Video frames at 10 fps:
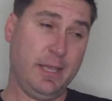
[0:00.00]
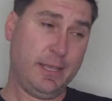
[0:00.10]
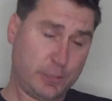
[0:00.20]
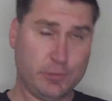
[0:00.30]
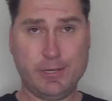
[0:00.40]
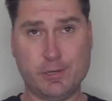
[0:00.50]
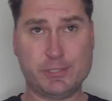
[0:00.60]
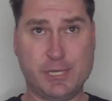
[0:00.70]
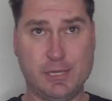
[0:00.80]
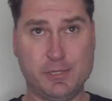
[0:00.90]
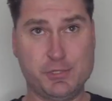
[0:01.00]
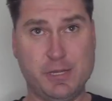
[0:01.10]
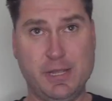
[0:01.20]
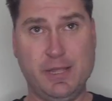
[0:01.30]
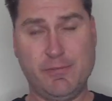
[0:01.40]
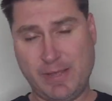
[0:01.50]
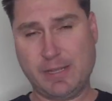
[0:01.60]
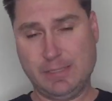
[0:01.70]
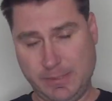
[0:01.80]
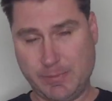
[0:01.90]
including our challenge, if I
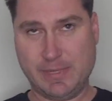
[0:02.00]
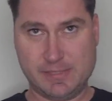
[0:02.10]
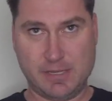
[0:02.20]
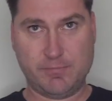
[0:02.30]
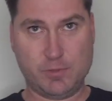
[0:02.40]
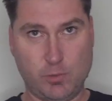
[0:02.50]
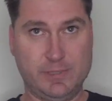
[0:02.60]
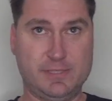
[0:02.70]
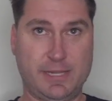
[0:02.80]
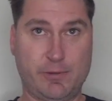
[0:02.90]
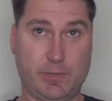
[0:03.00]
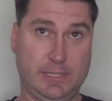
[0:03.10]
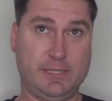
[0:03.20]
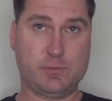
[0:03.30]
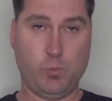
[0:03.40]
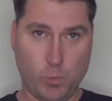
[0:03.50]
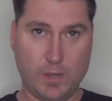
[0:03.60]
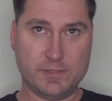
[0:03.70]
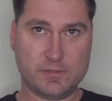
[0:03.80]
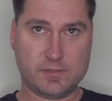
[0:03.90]
can limit myself to only saying release
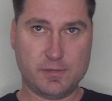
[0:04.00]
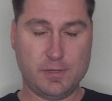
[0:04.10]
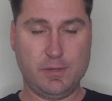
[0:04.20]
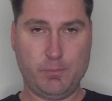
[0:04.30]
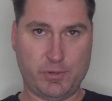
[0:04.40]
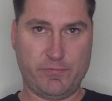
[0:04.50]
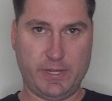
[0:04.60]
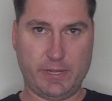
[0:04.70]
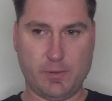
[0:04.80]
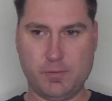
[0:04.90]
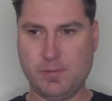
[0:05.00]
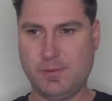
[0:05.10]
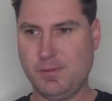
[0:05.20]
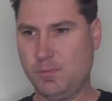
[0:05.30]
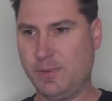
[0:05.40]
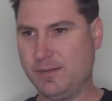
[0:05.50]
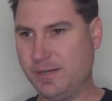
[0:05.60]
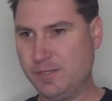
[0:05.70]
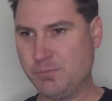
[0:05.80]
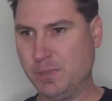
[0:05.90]
once per video. Wait, did
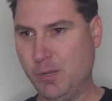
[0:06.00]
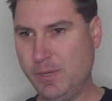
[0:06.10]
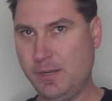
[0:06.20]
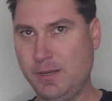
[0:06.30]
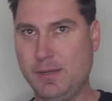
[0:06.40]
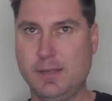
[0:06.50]
I just blow it?